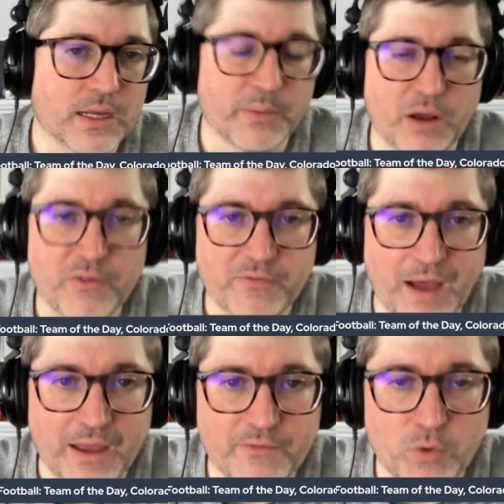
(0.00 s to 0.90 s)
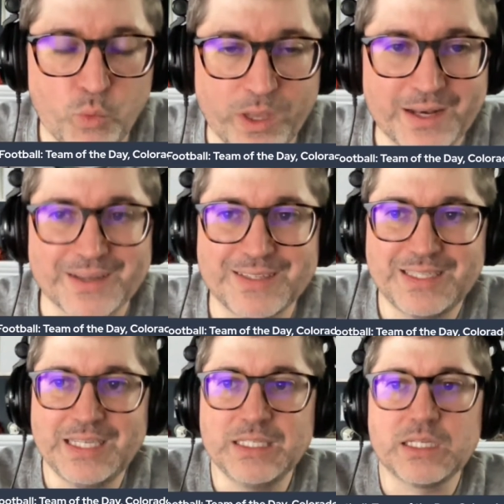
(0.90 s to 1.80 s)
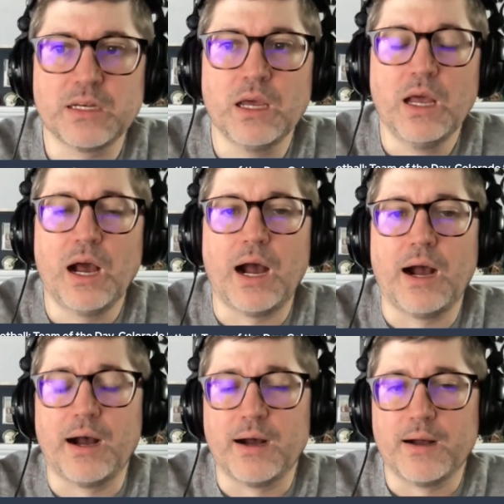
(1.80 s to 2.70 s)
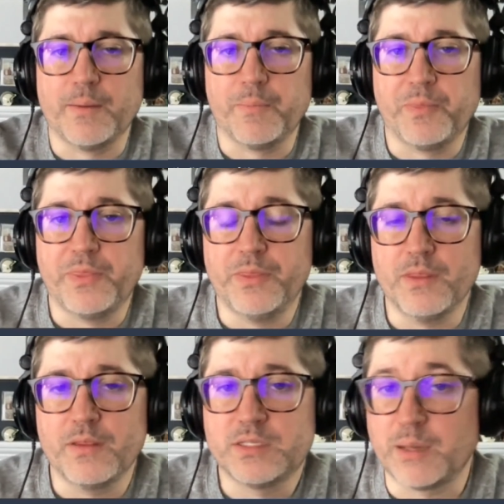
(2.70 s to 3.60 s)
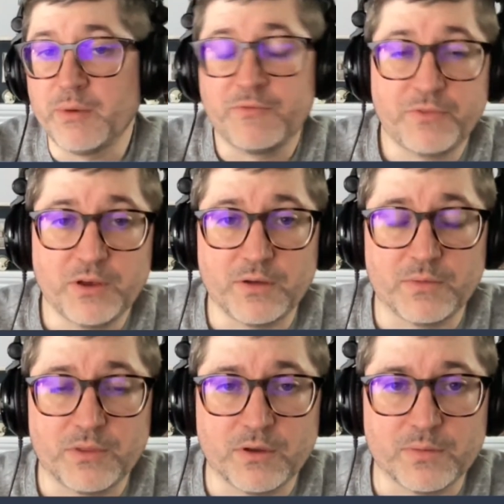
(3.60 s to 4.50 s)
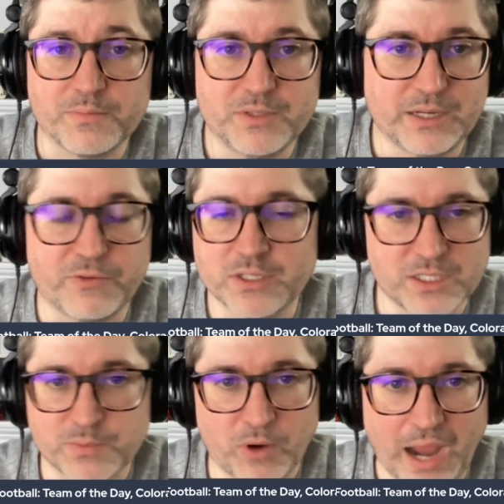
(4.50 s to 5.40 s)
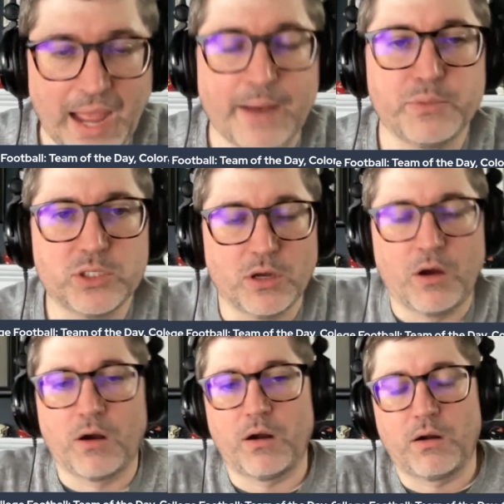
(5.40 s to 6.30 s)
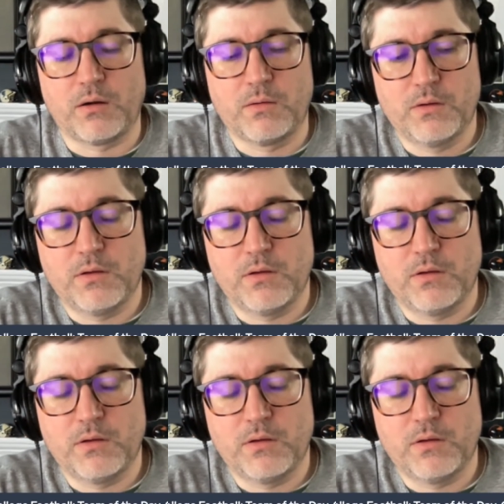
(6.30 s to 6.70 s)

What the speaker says: coming off a 5-win season. Some of the differences perhaps are